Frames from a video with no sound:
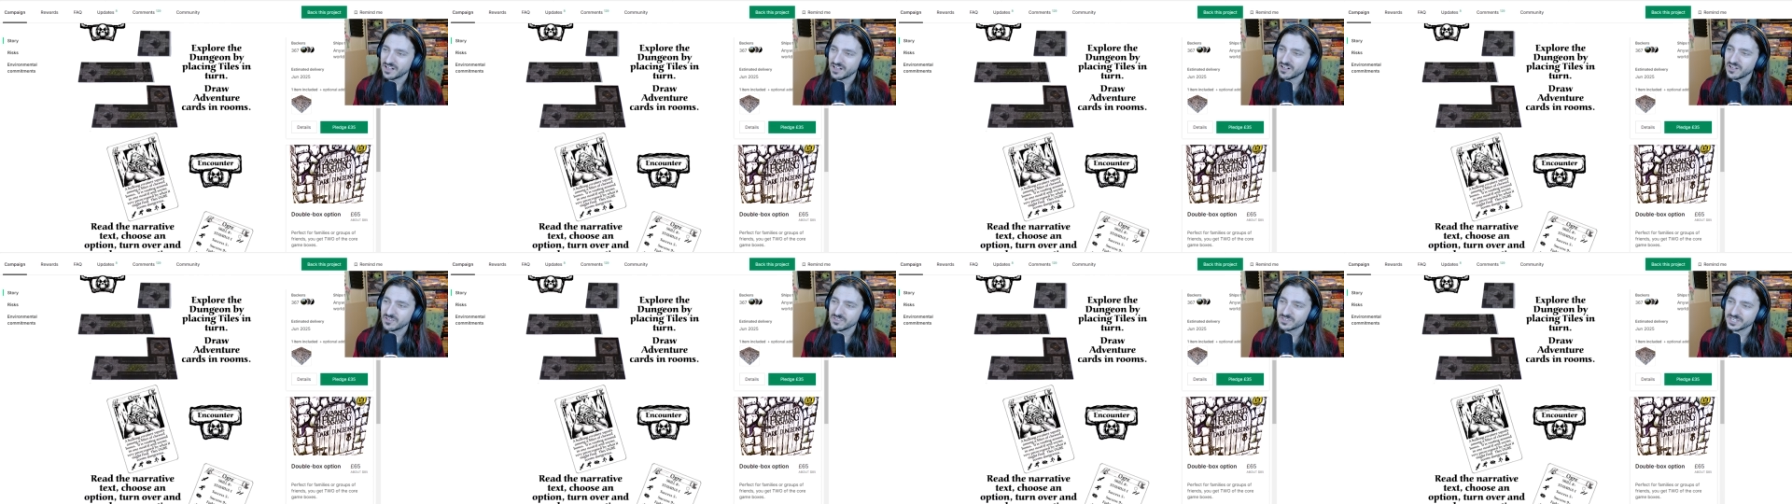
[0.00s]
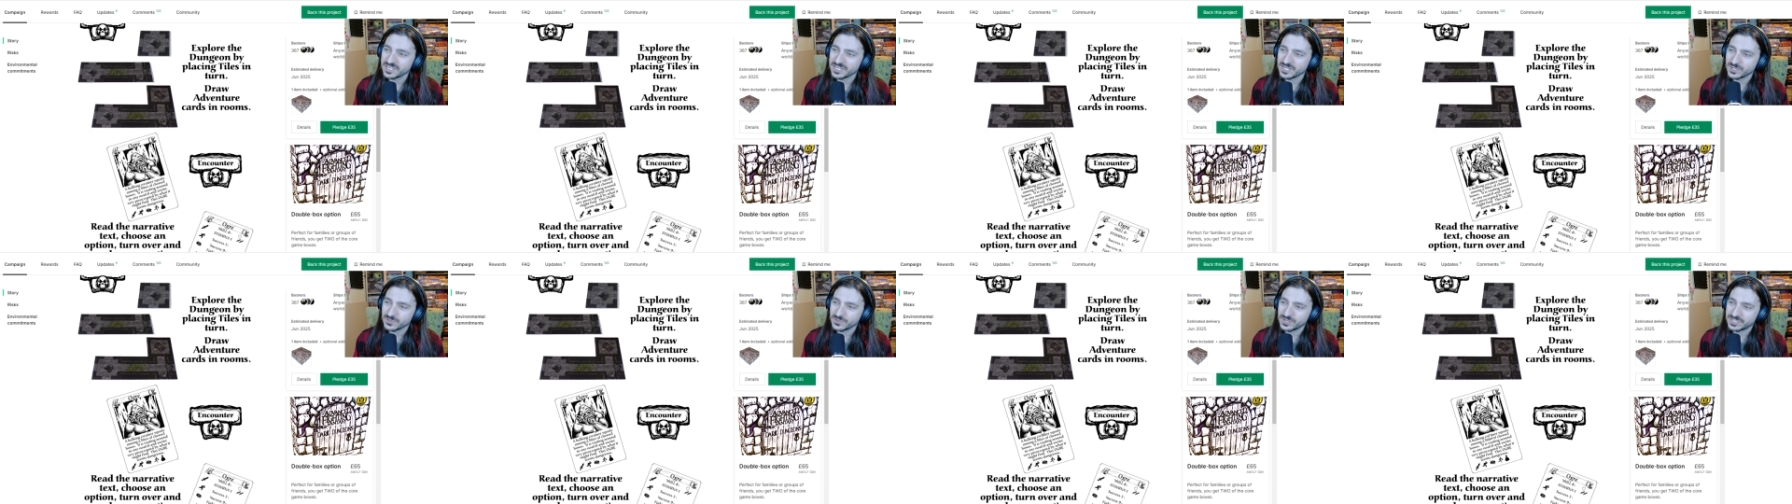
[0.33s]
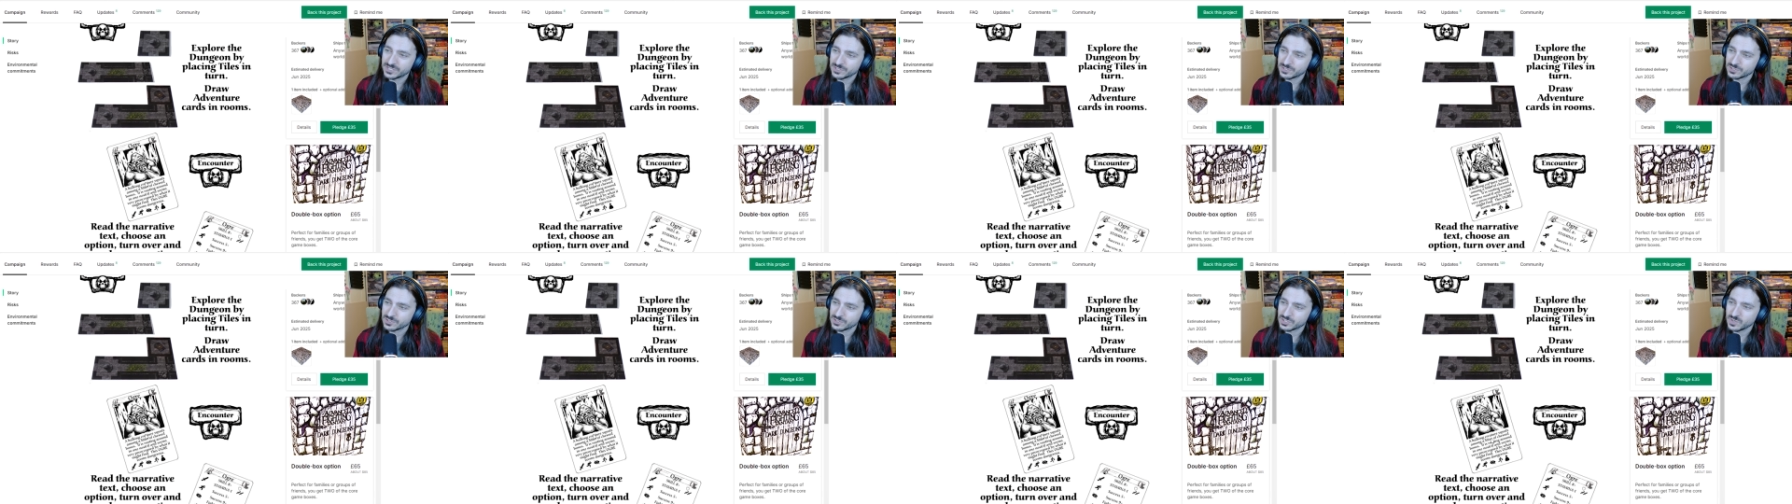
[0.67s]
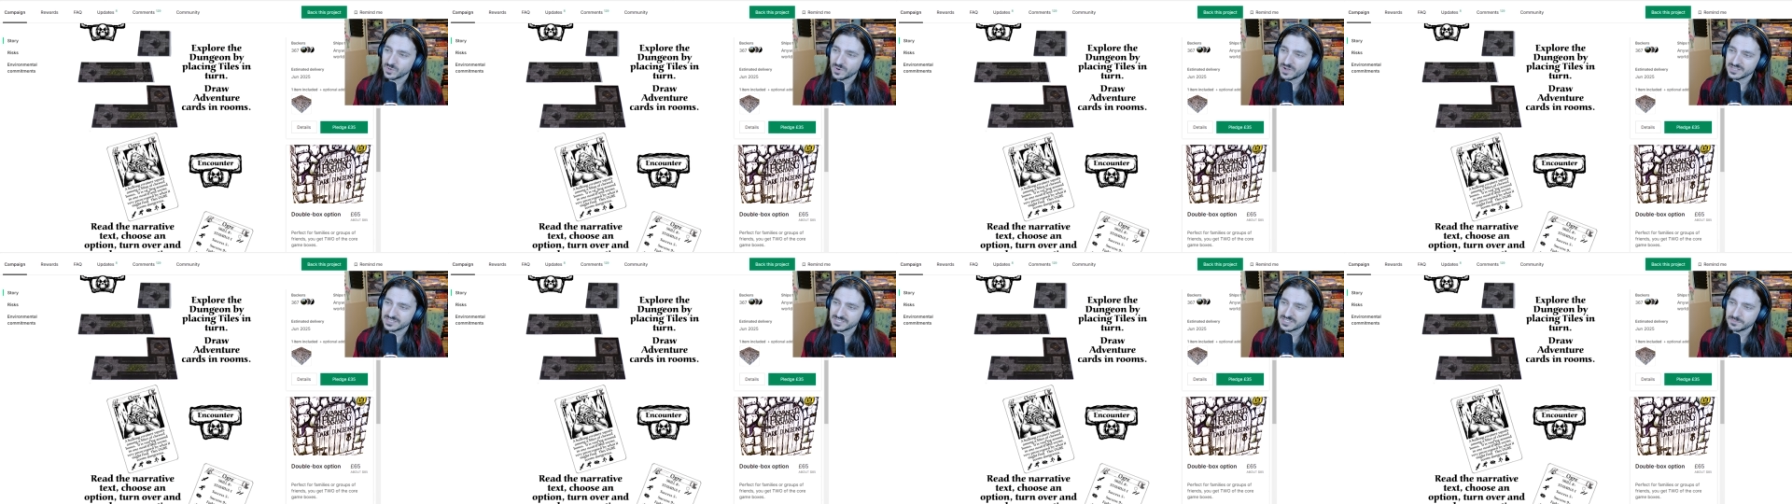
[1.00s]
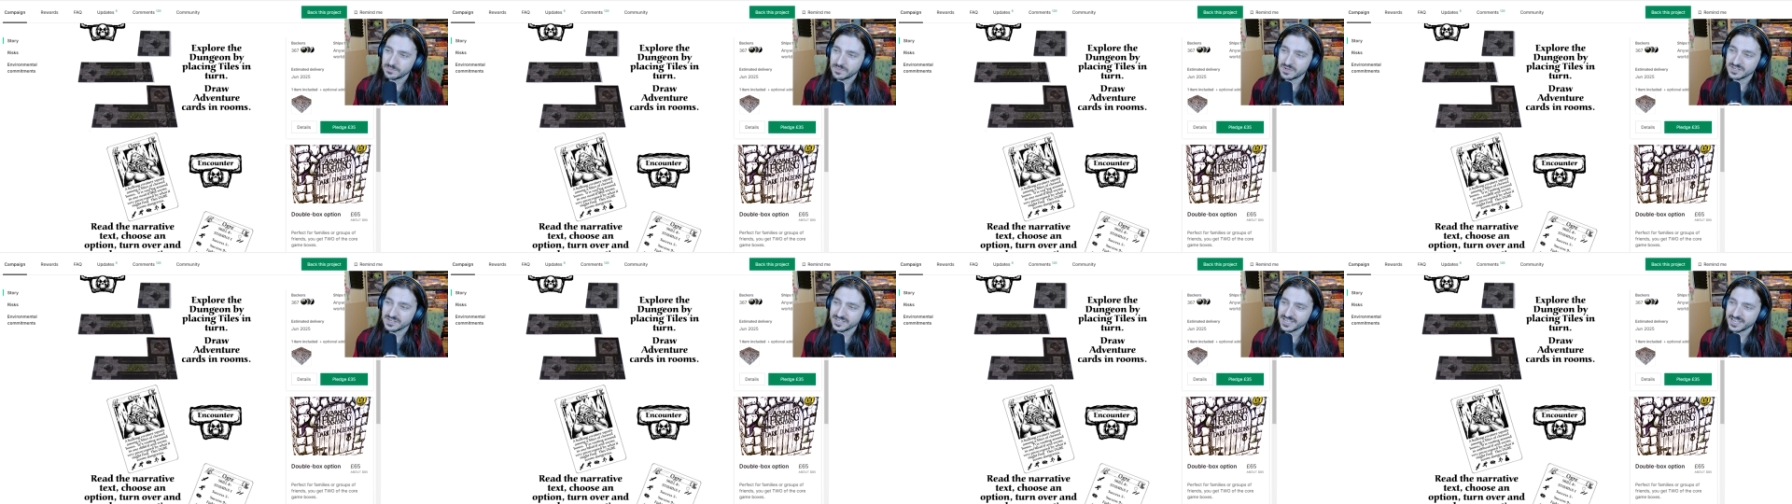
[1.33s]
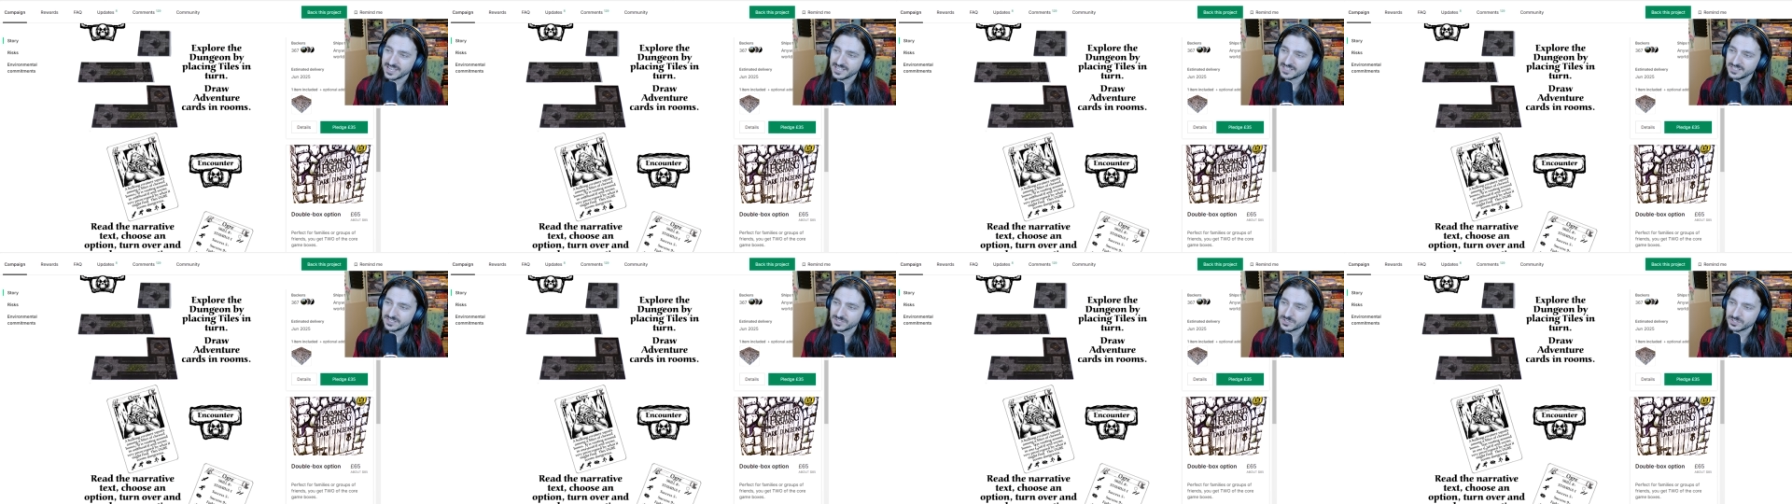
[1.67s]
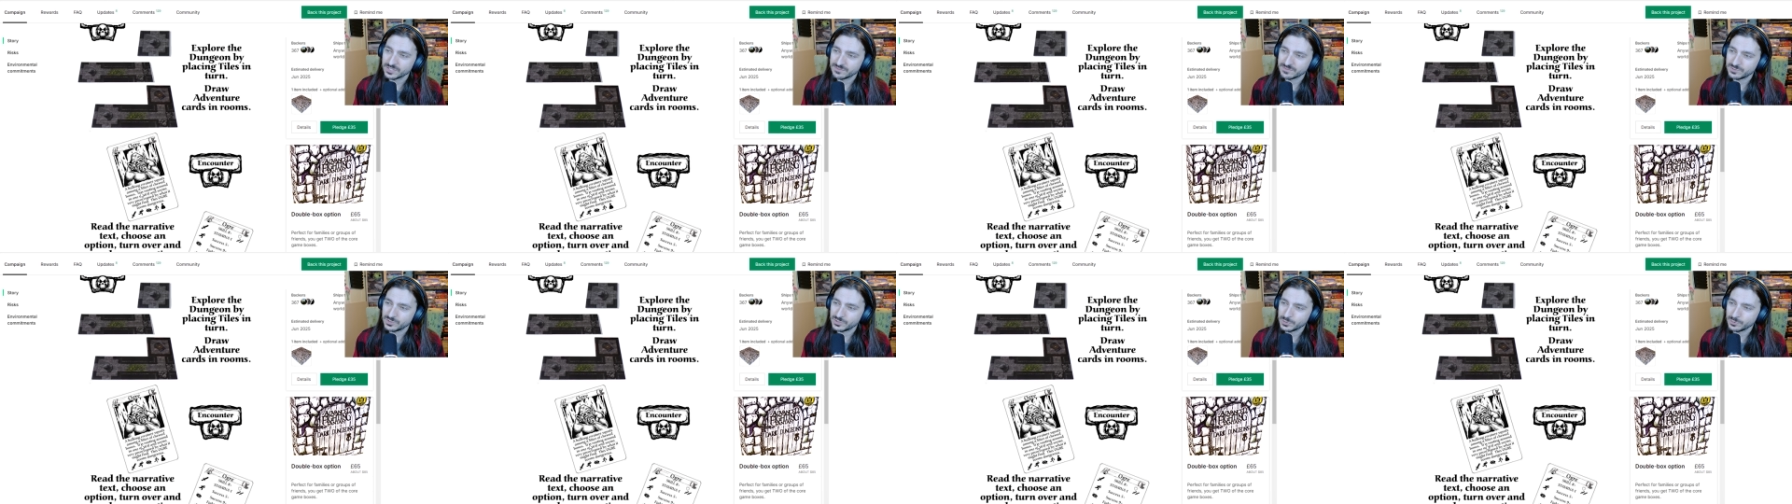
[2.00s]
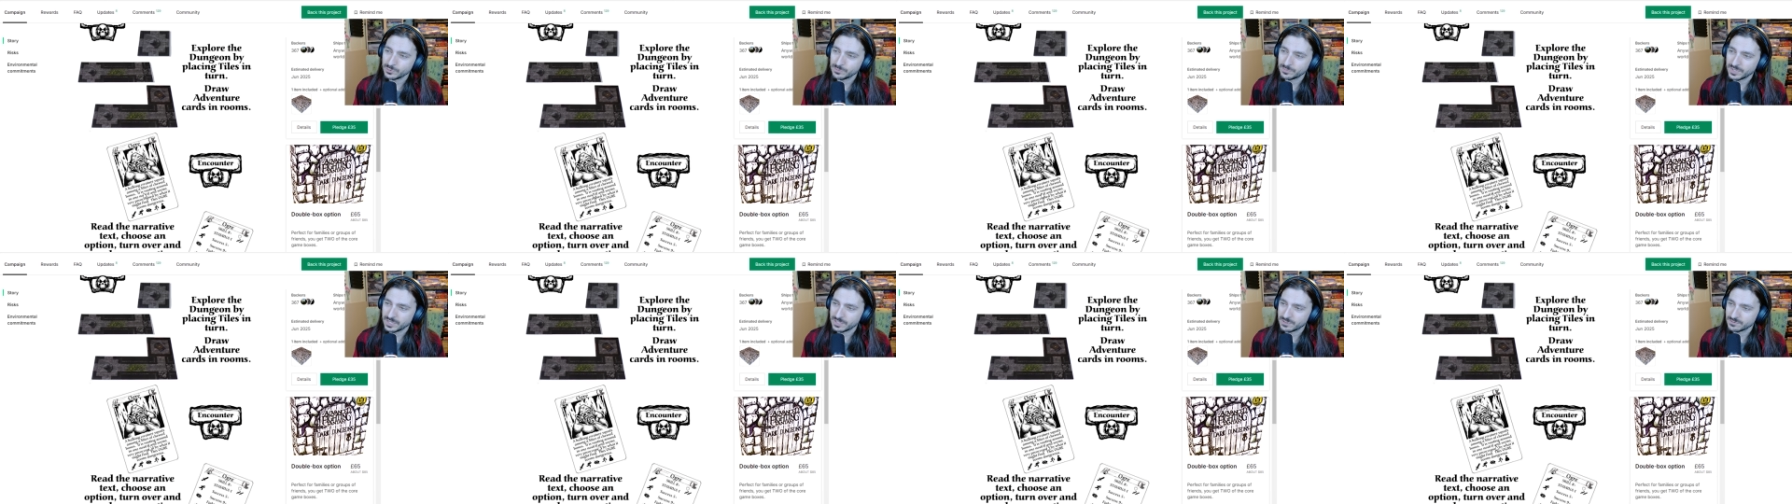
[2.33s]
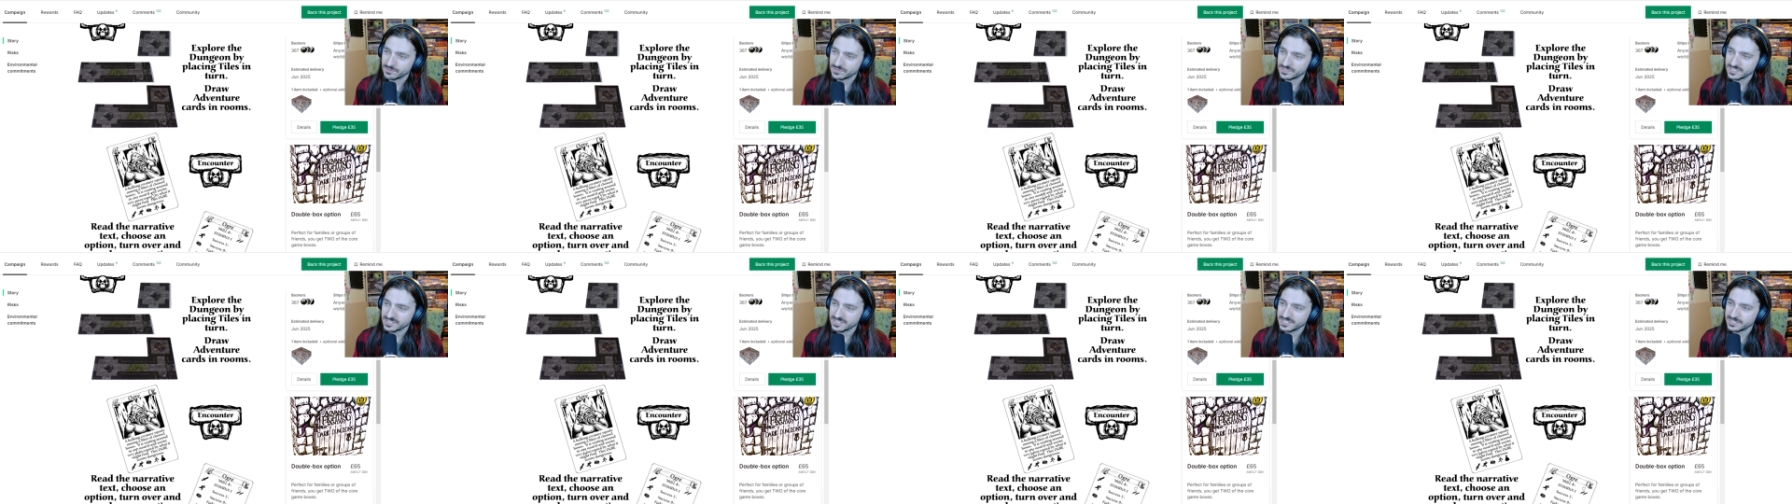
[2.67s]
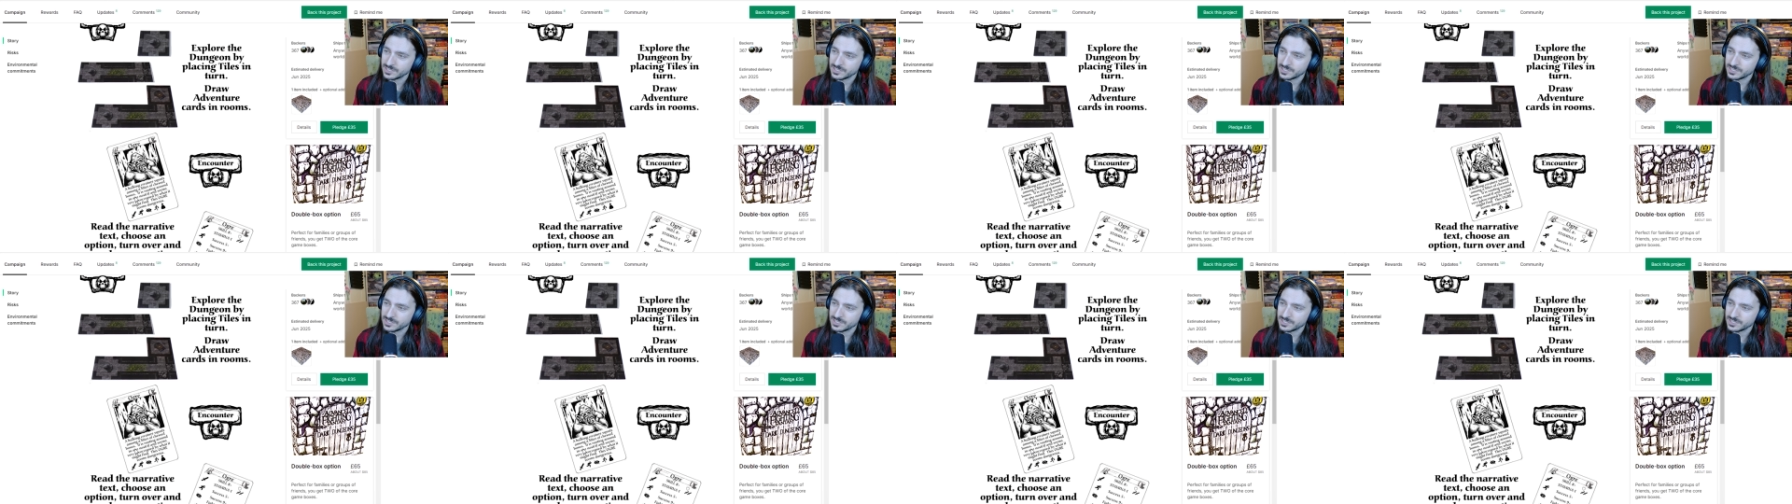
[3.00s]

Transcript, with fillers: A hulking creature squats among a litter of chewed bones.